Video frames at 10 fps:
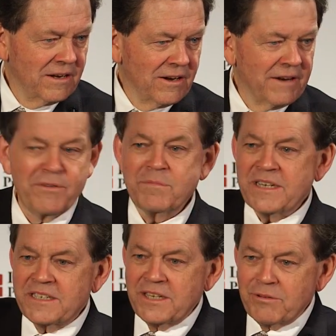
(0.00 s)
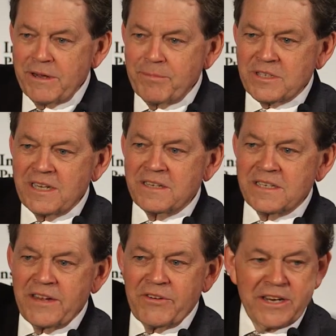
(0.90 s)
All right, from 63% to
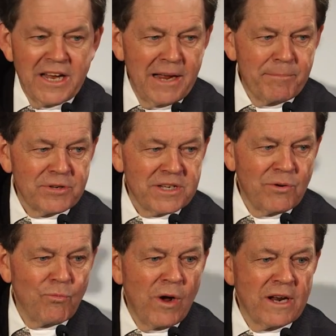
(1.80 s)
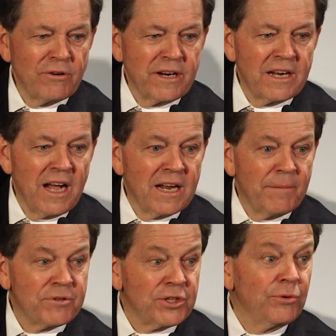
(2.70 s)
79%, and wandering it on
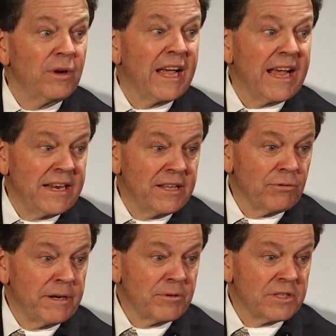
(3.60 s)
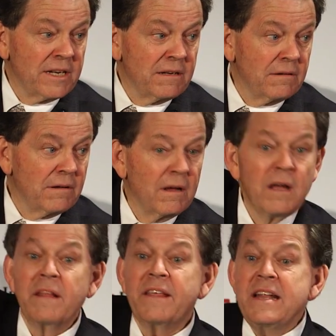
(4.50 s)
up to 83%.
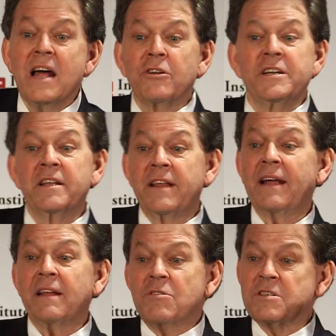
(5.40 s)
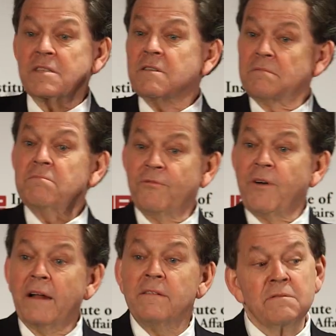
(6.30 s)
They not only did that, that was just
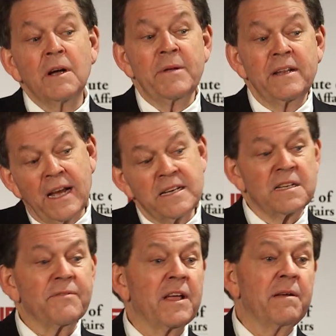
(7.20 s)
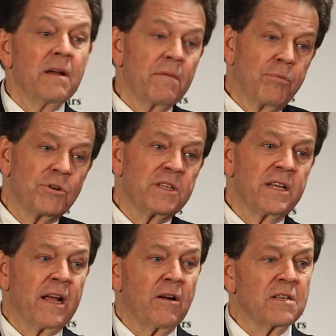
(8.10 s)
fun. I mean, nice stuff. They pushed
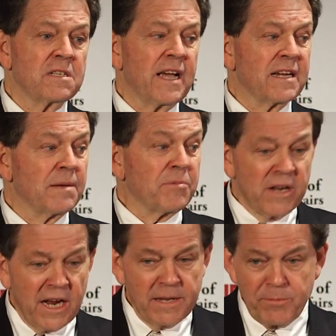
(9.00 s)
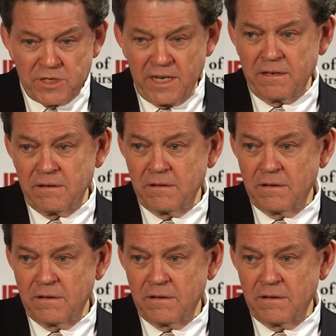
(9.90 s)
the inheritance tax up to 90%.